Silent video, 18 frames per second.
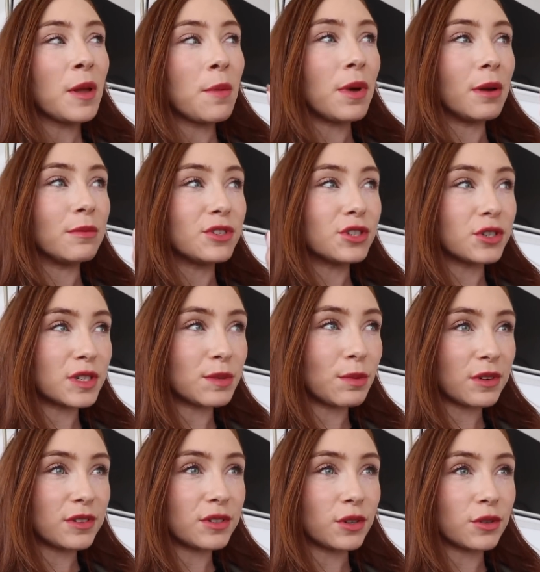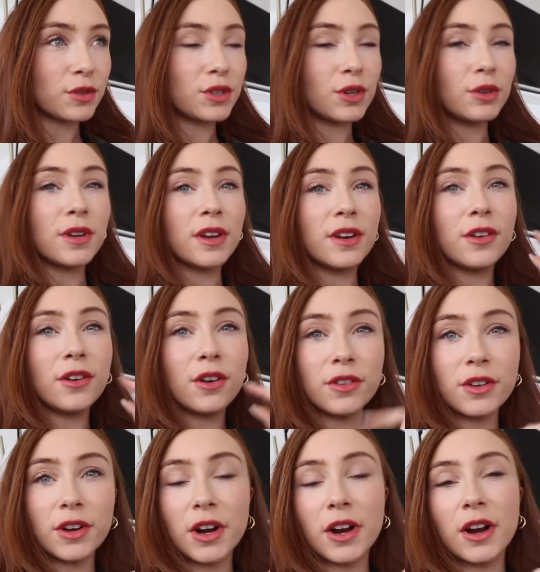But I'm just about to go shoot
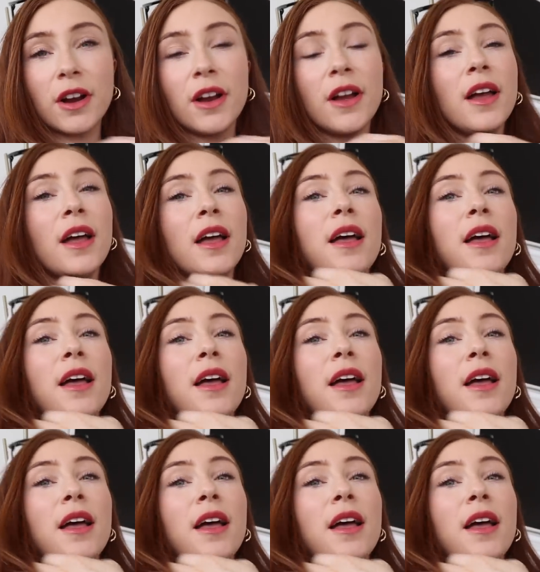another